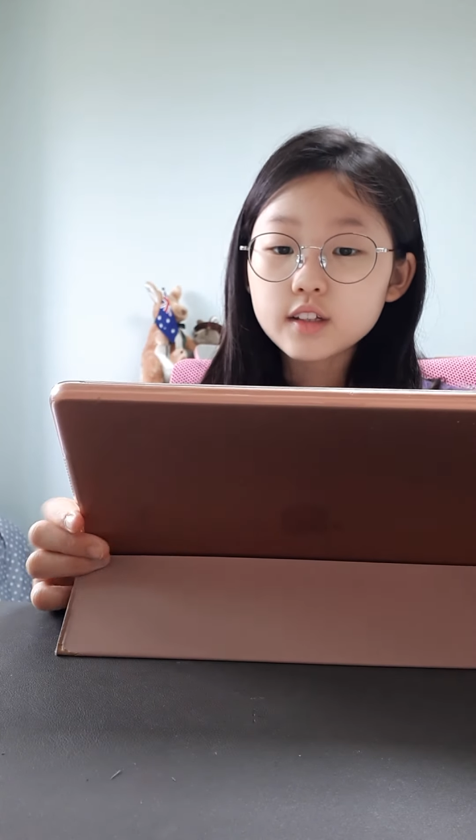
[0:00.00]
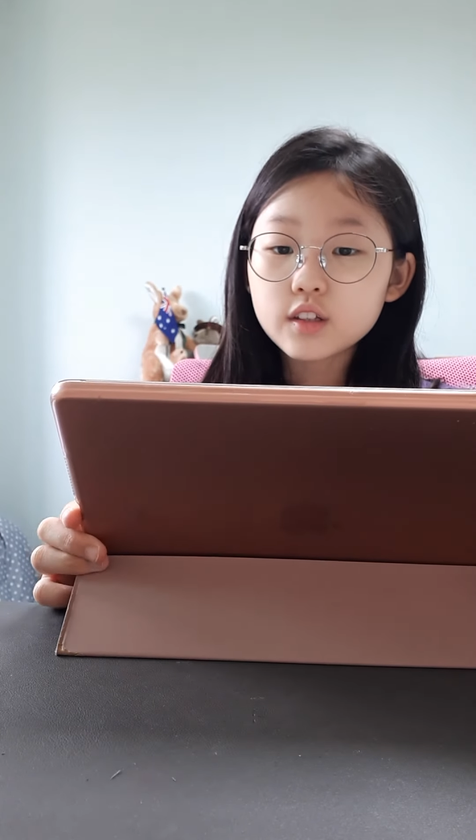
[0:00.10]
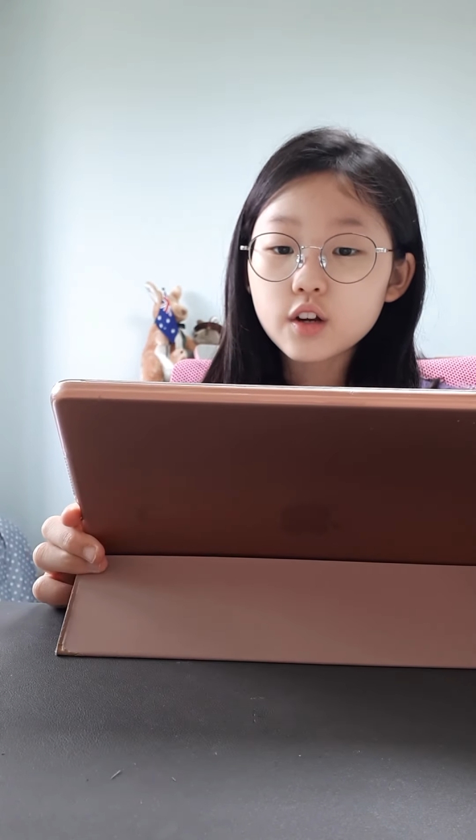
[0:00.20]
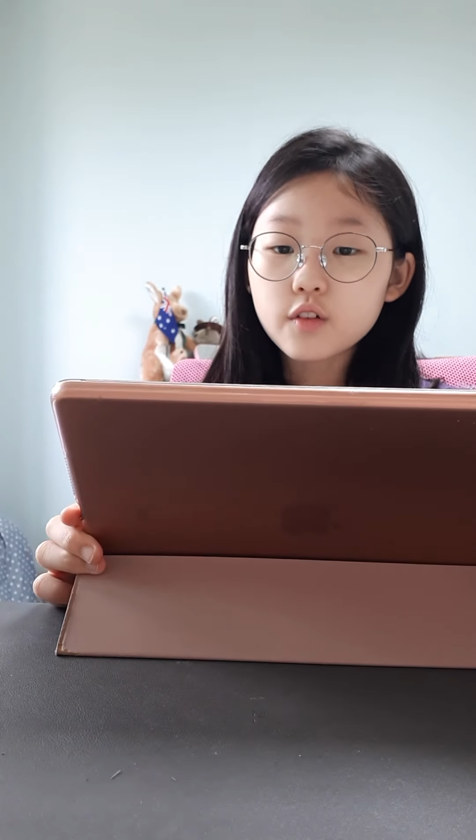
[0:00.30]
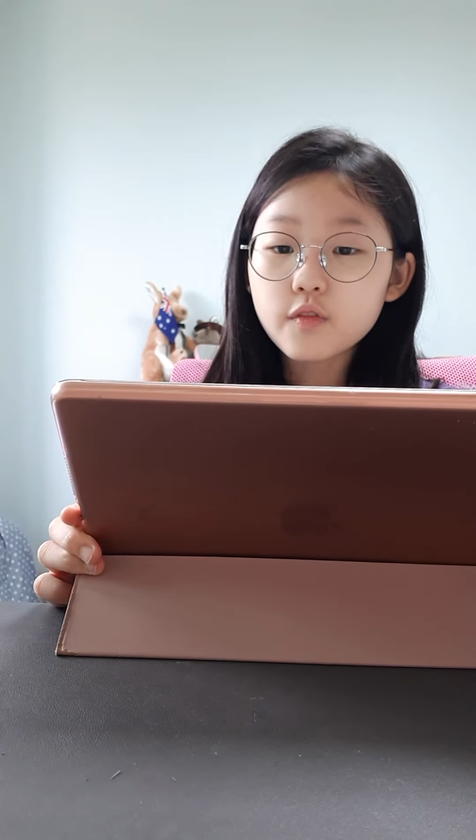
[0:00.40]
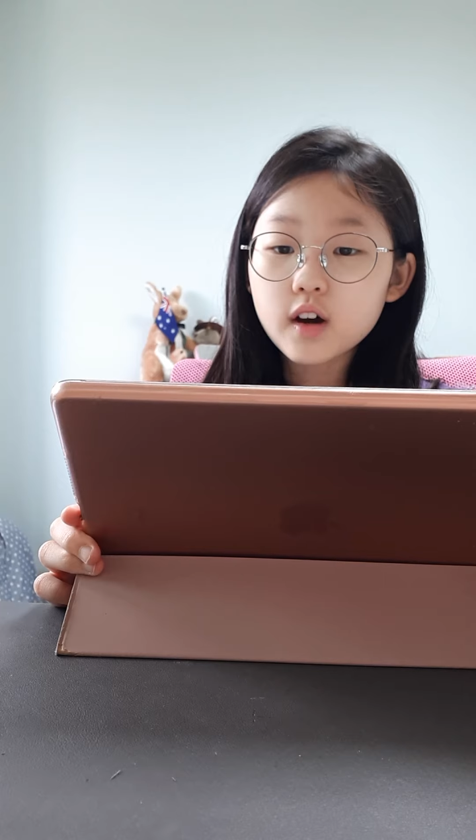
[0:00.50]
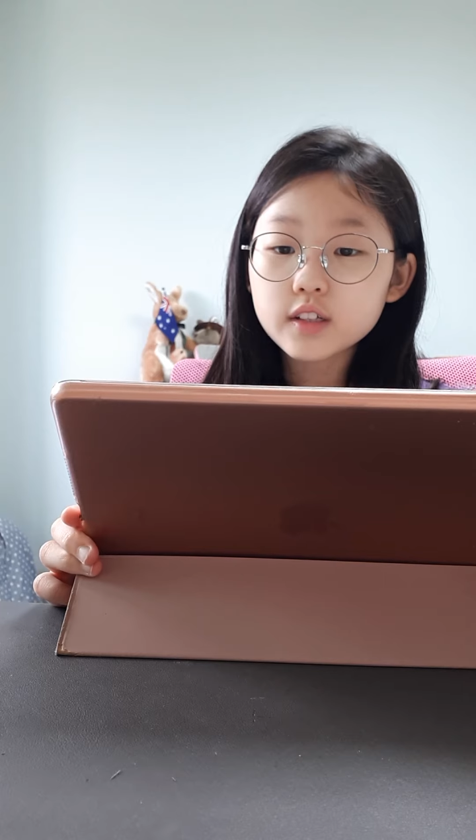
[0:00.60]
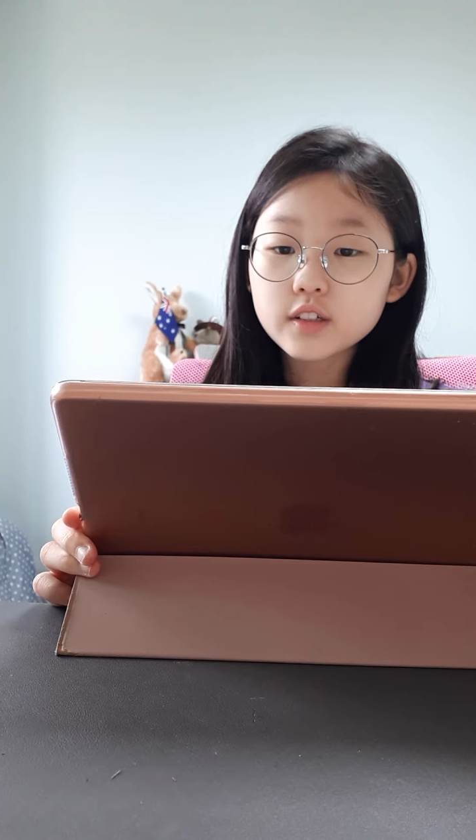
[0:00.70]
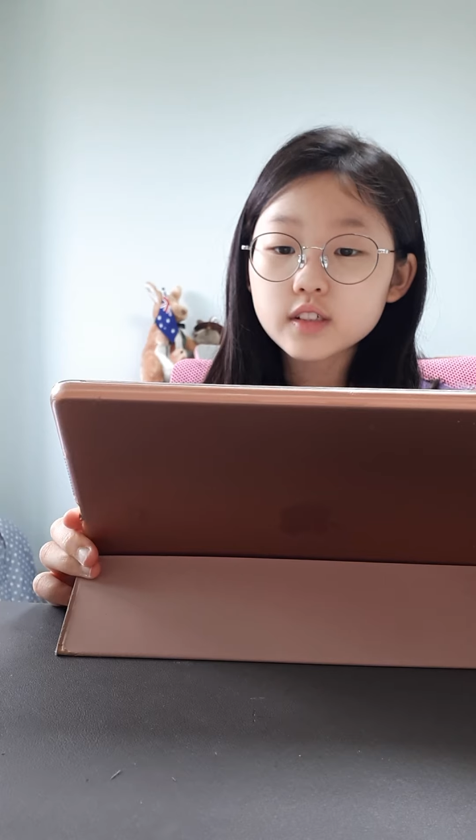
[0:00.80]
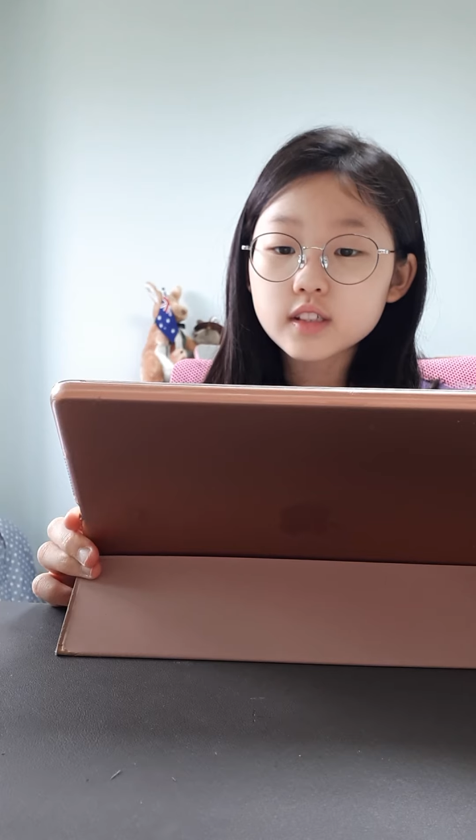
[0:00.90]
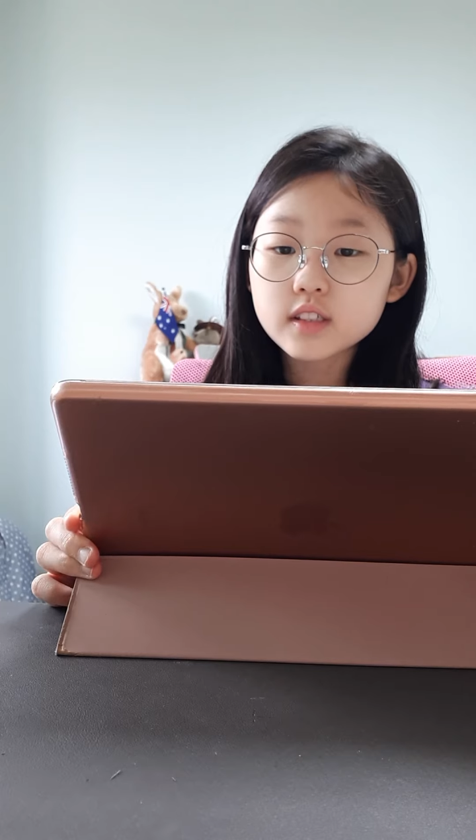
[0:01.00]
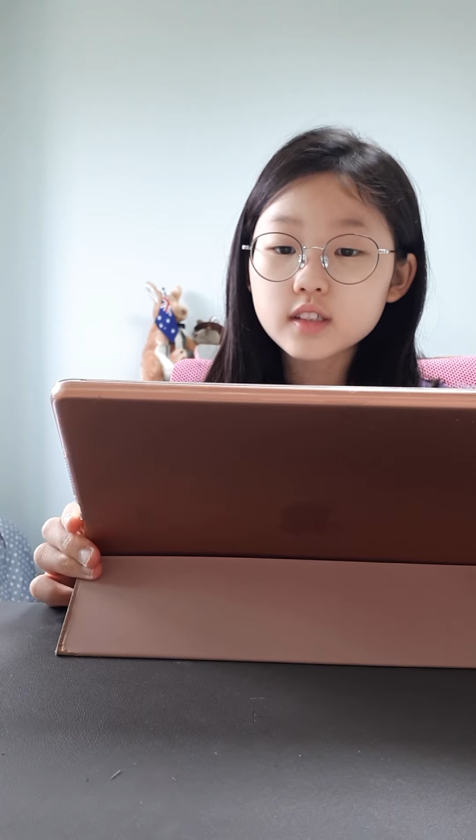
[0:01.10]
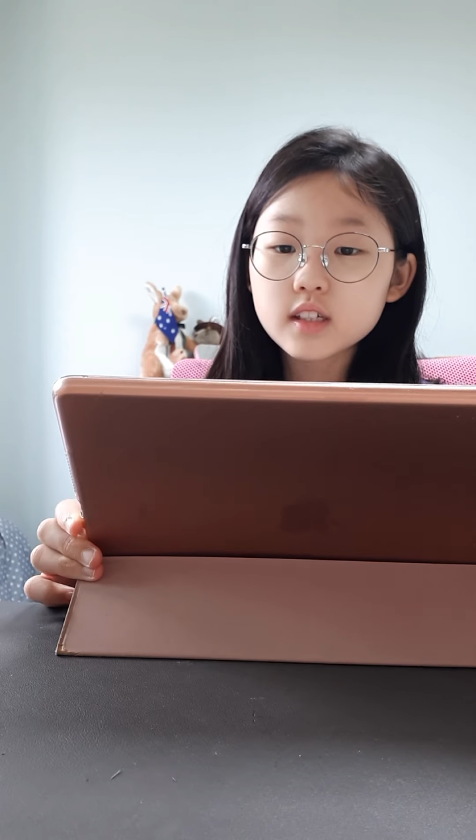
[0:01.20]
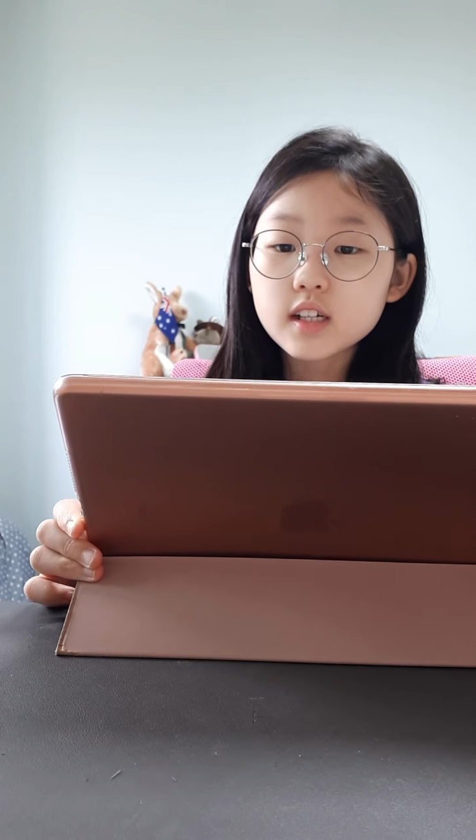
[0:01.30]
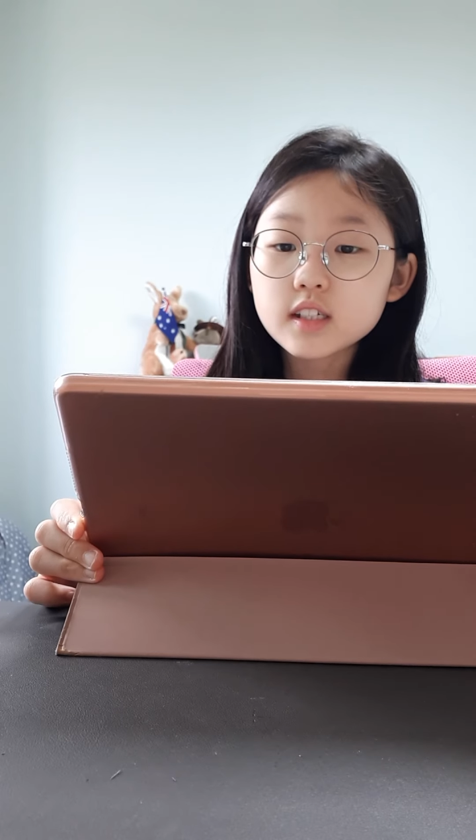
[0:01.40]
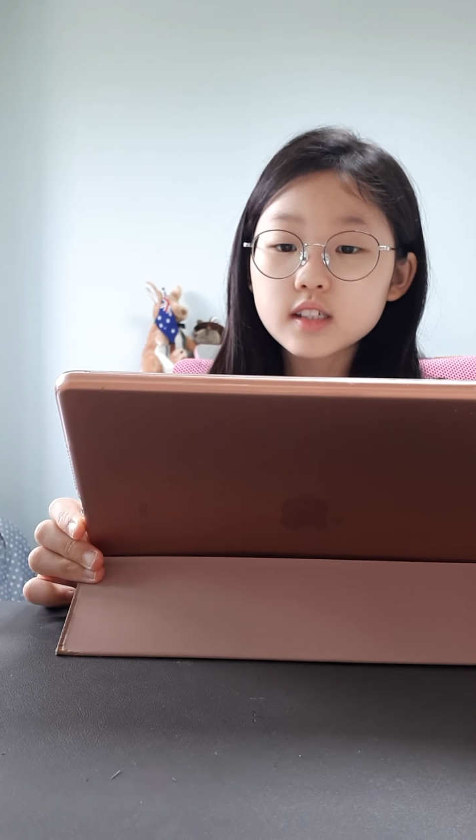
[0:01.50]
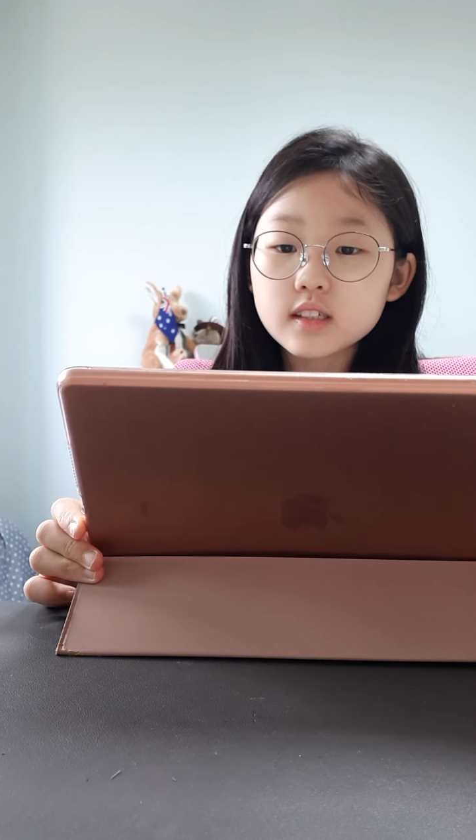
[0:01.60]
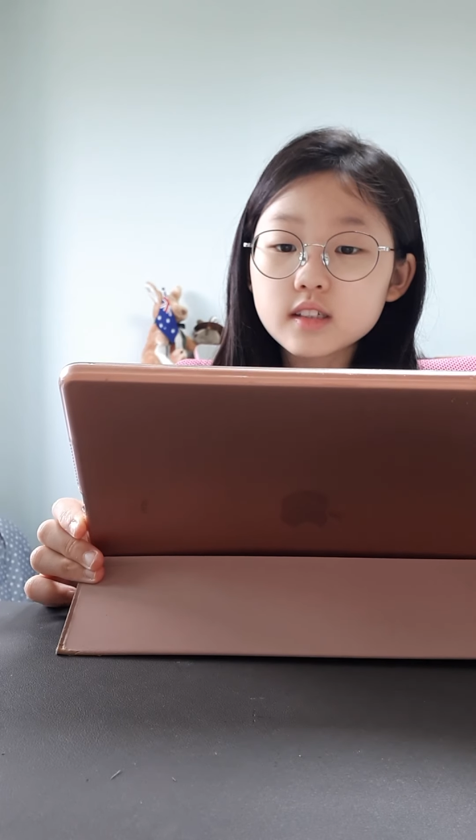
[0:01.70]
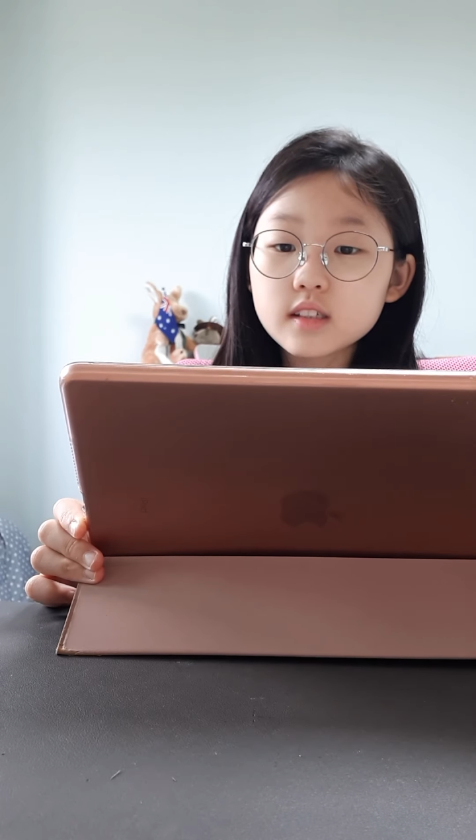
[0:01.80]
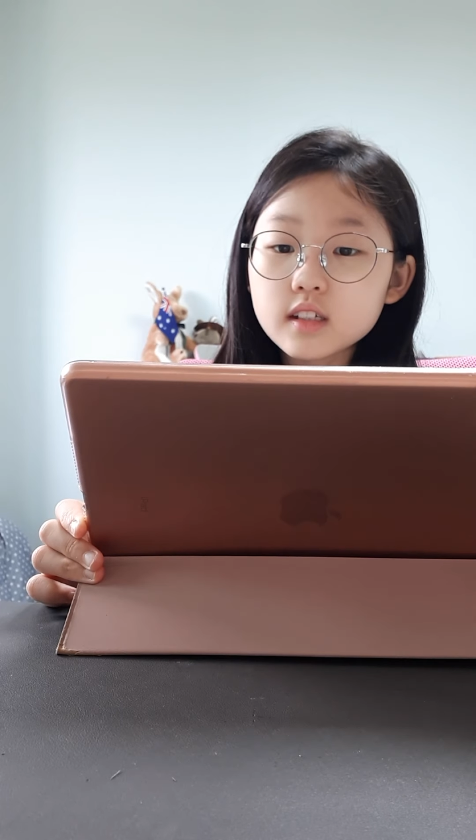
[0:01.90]
Their father
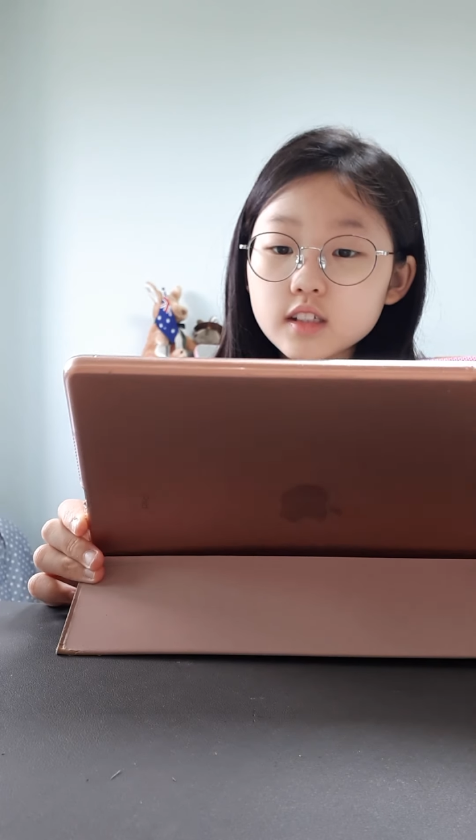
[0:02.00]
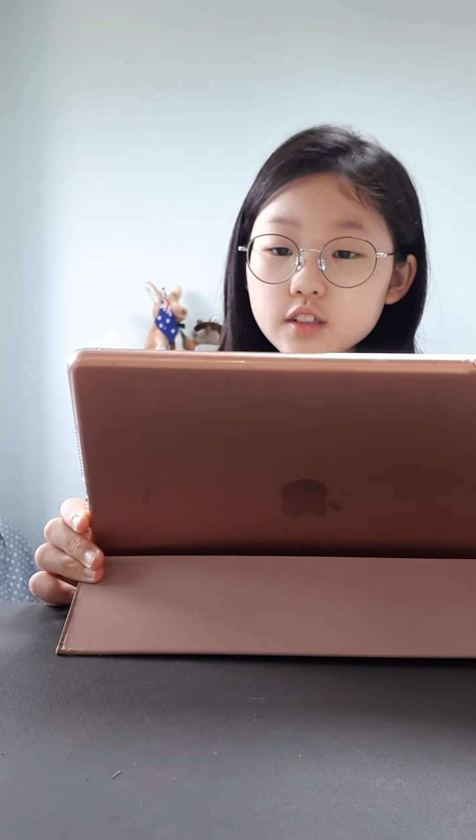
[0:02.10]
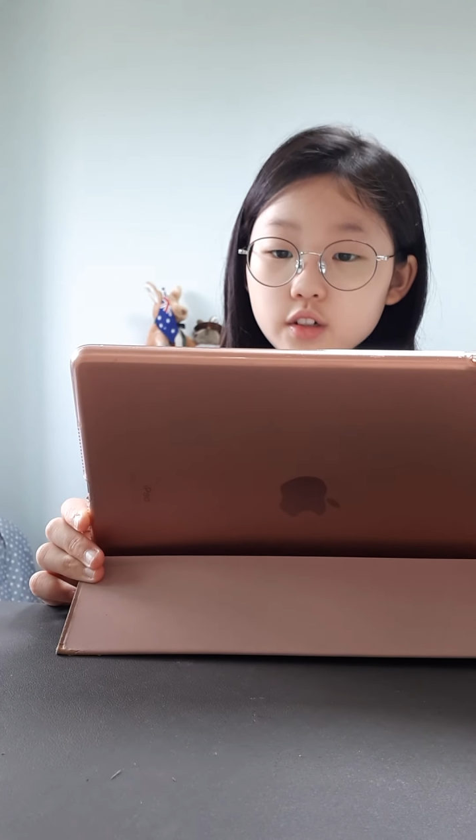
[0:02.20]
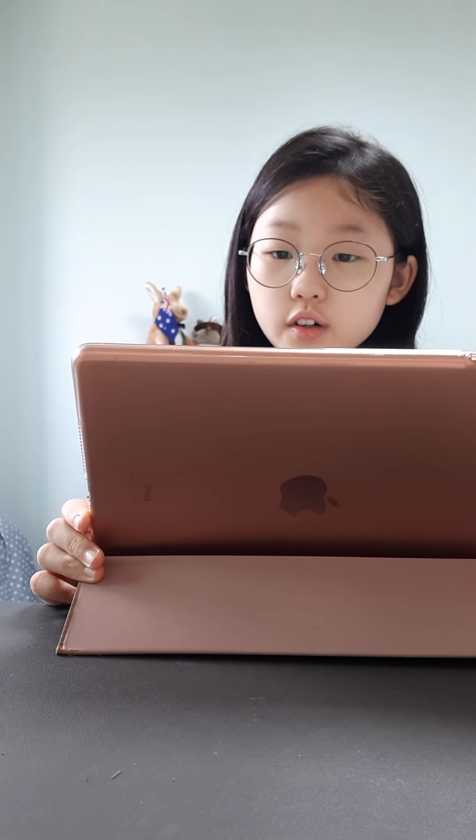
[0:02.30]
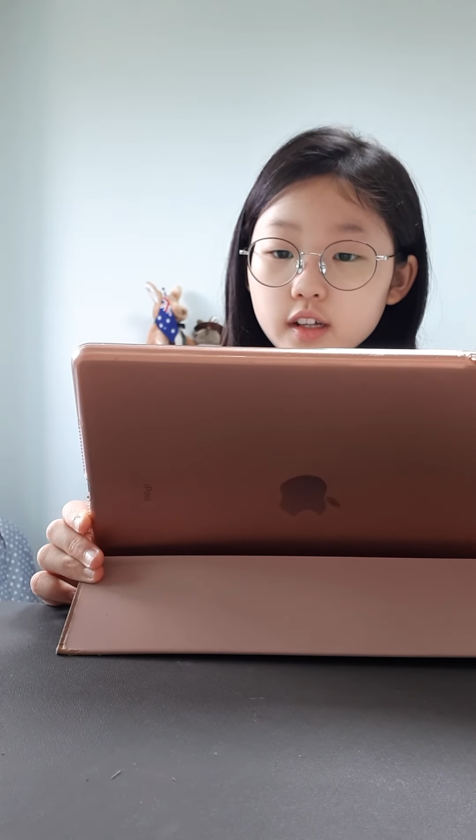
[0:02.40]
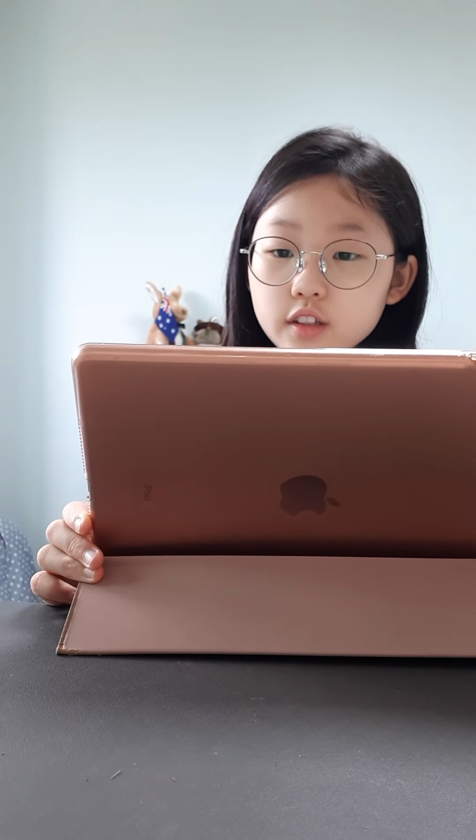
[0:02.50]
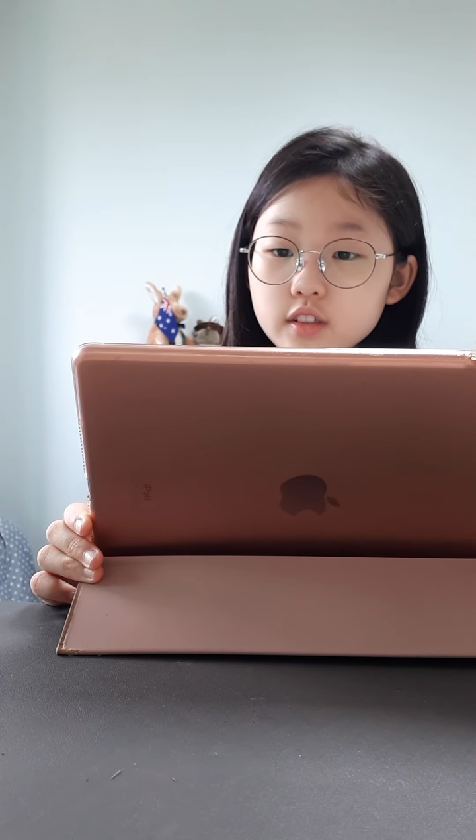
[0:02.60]
started